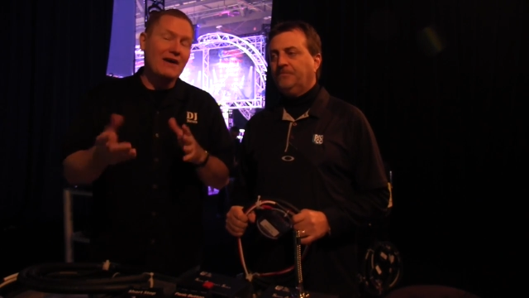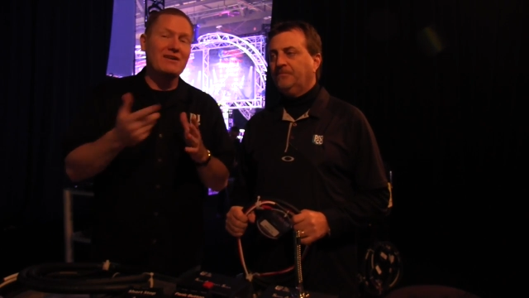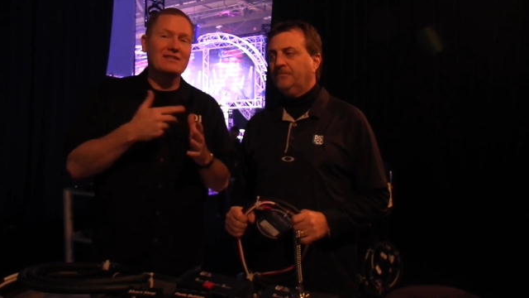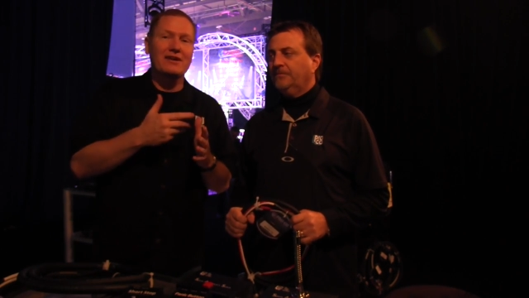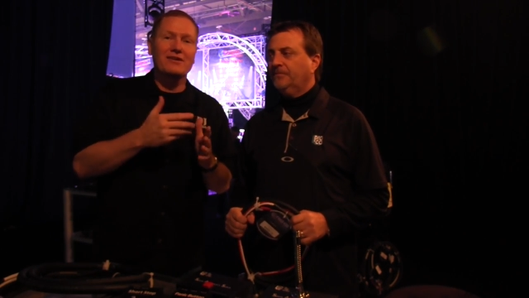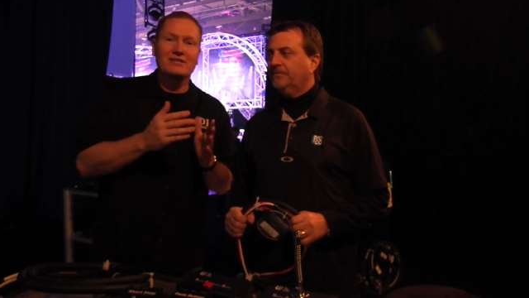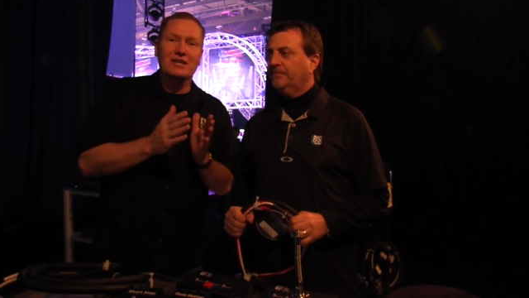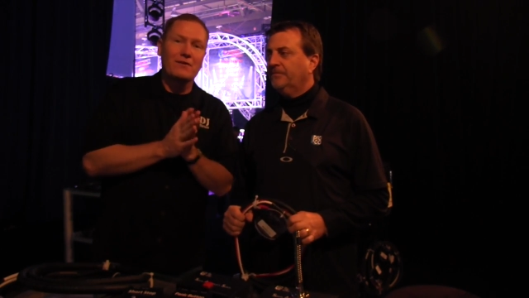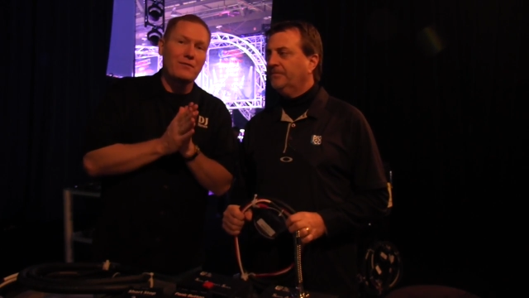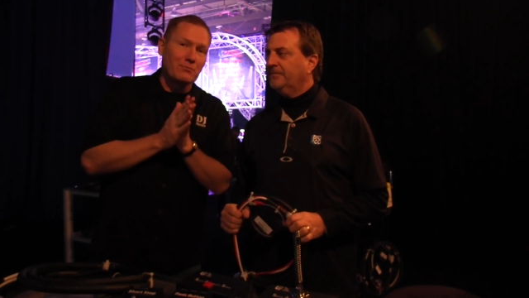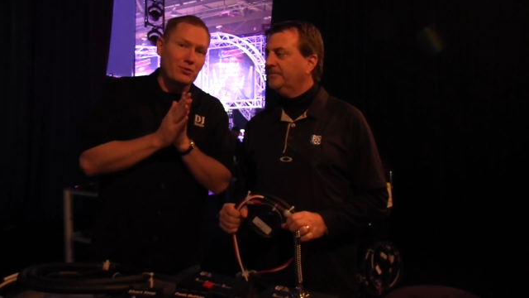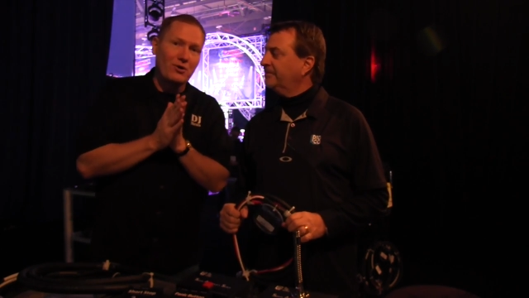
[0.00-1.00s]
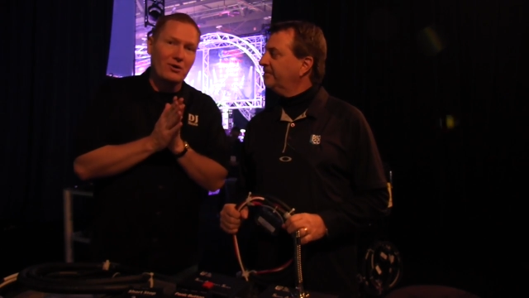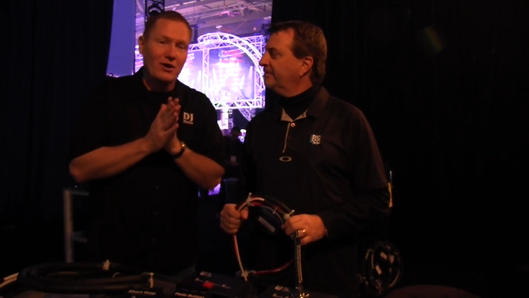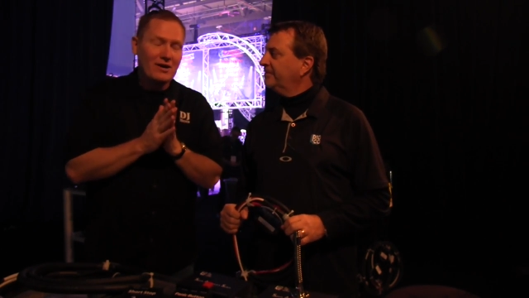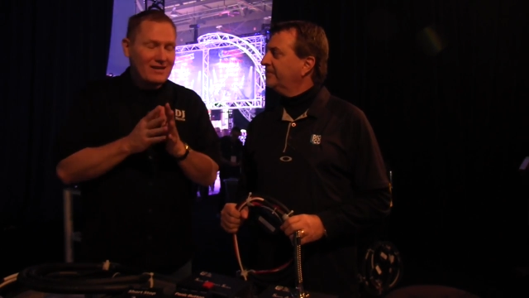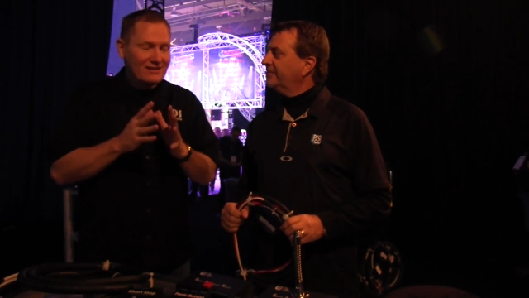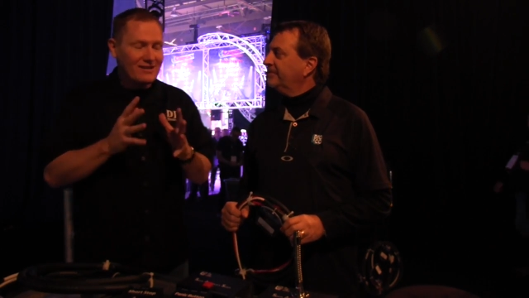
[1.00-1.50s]
Speaker 1: I've got Darius here from Pro
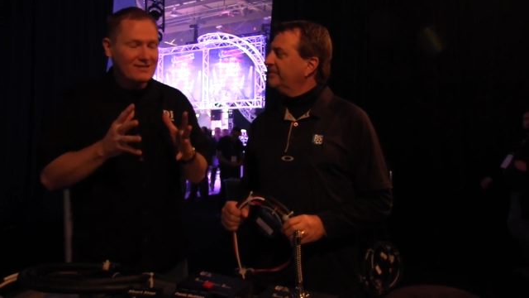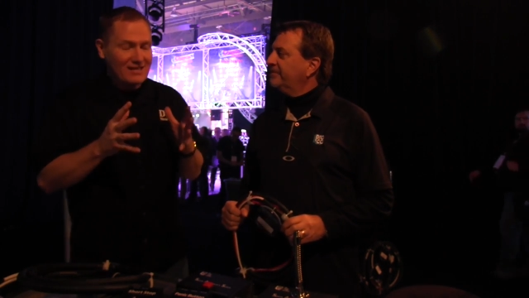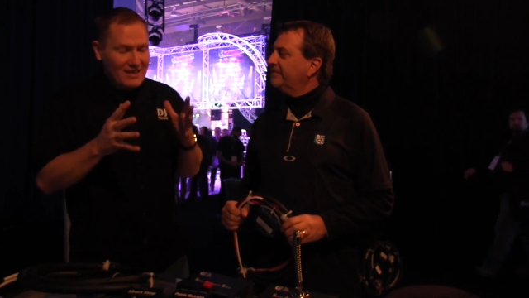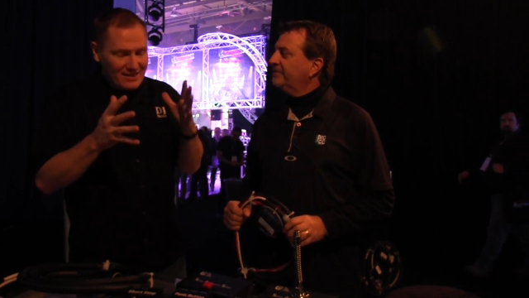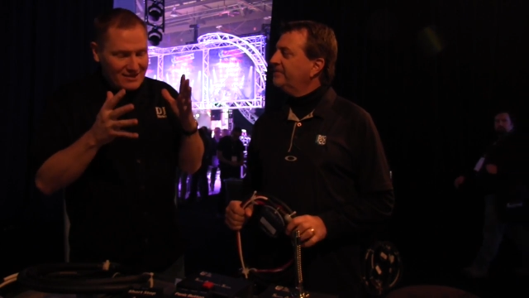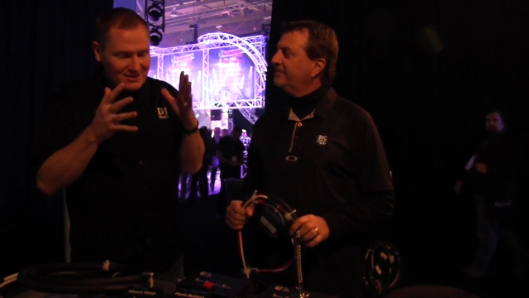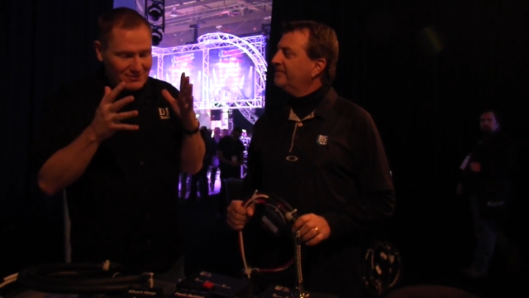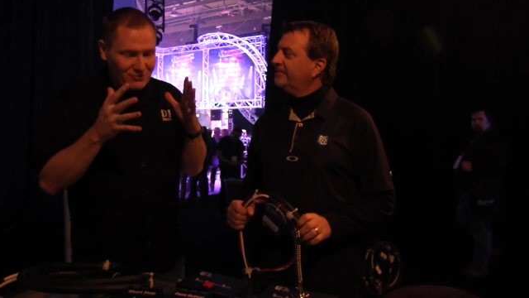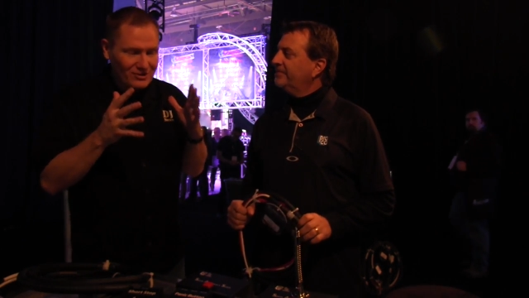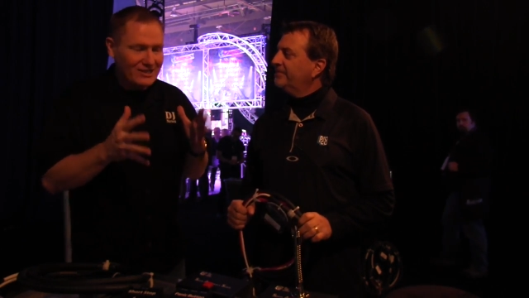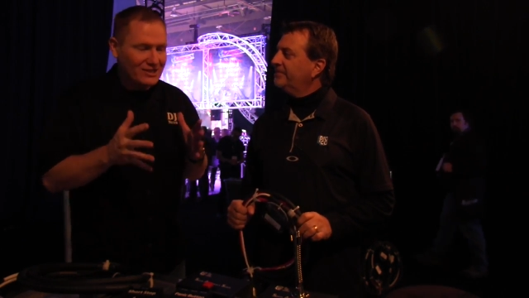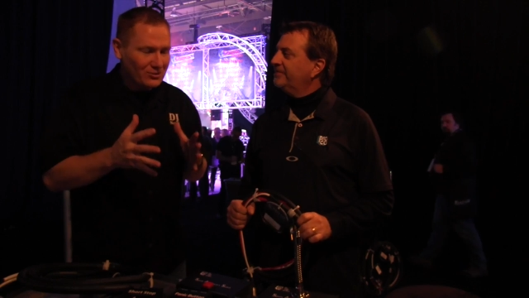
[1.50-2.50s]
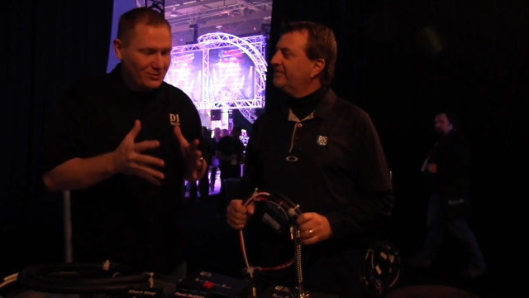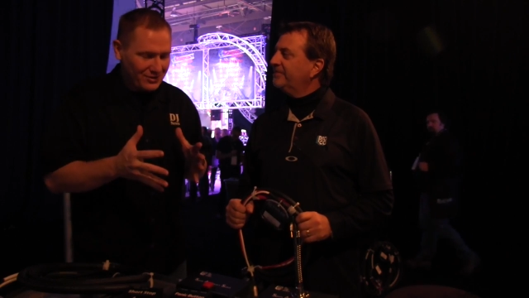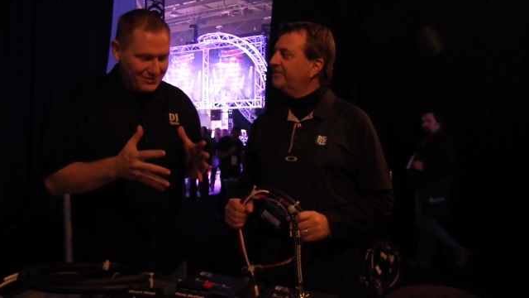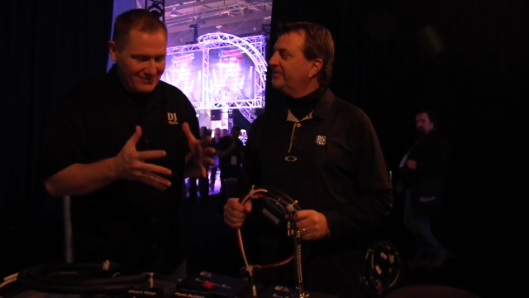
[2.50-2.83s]
Co. Darius, there's some really cool